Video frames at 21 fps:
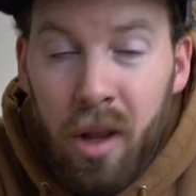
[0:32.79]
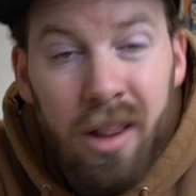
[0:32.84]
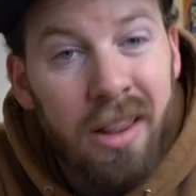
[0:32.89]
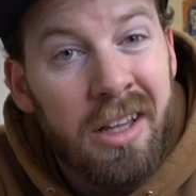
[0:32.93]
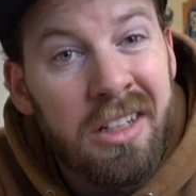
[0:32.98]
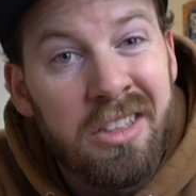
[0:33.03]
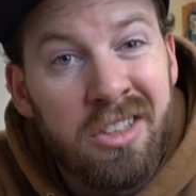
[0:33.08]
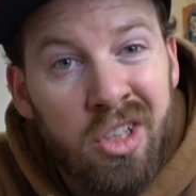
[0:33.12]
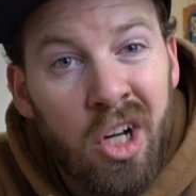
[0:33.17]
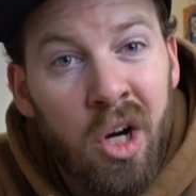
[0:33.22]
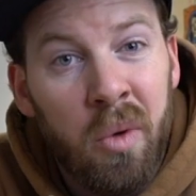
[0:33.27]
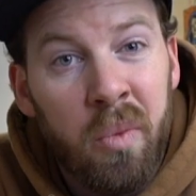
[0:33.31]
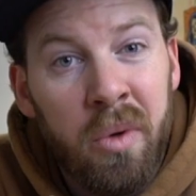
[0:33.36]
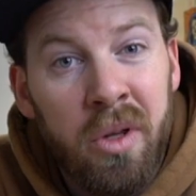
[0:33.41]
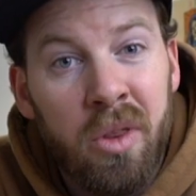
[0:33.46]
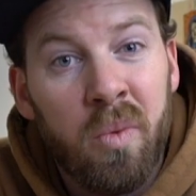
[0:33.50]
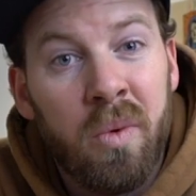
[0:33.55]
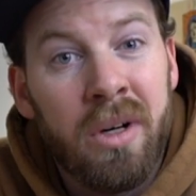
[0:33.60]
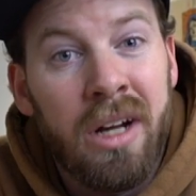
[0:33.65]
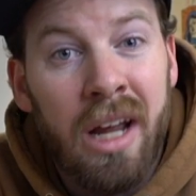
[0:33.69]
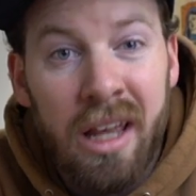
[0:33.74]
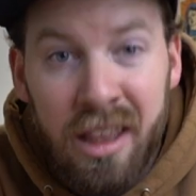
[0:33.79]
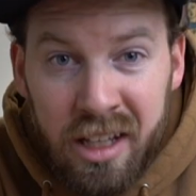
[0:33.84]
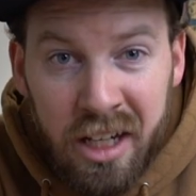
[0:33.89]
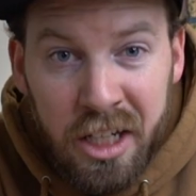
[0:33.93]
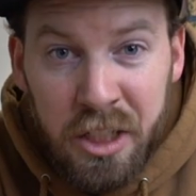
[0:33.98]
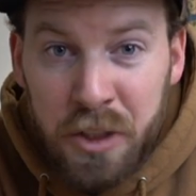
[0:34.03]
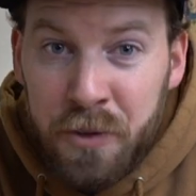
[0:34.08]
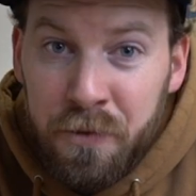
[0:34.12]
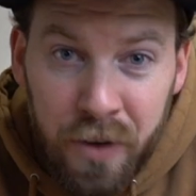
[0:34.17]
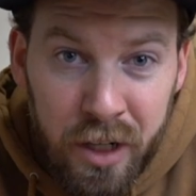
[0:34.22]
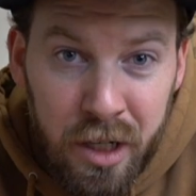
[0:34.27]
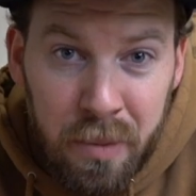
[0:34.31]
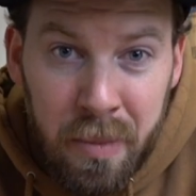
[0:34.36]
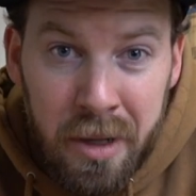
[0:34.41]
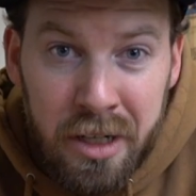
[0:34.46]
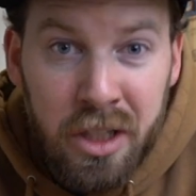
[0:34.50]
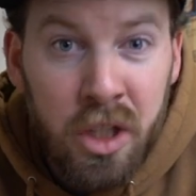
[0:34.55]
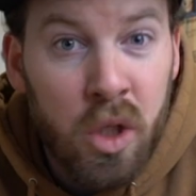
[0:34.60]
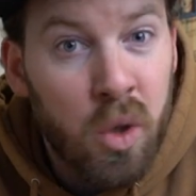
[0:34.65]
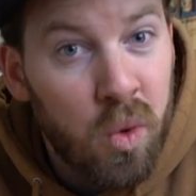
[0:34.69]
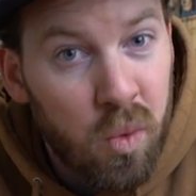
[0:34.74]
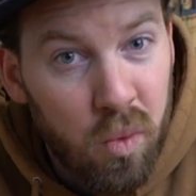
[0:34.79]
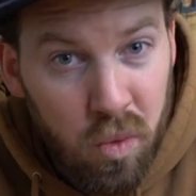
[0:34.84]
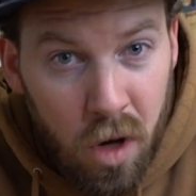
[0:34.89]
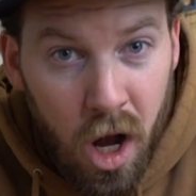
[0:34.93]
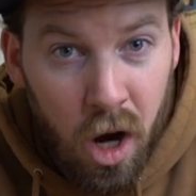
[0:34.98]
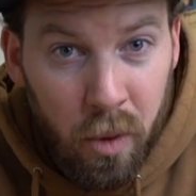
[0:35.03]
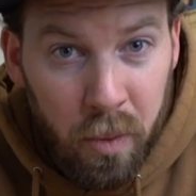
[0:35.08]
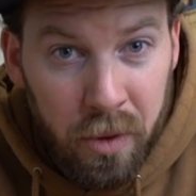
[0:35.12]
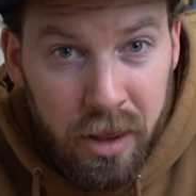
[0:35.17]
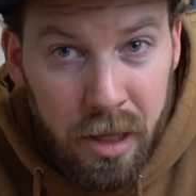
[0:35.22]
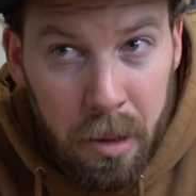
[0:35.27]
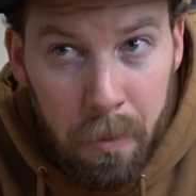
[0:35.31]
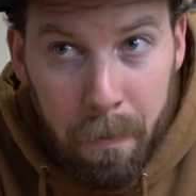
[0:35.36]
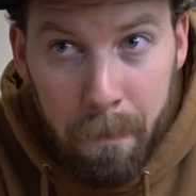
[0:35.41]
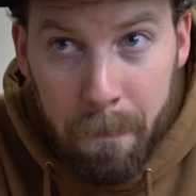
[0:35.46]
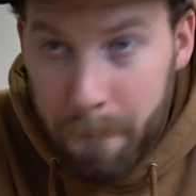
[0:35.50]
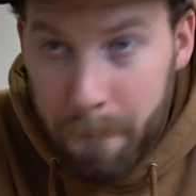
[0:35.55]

Let's start with what I think is fundamentally wrong with them.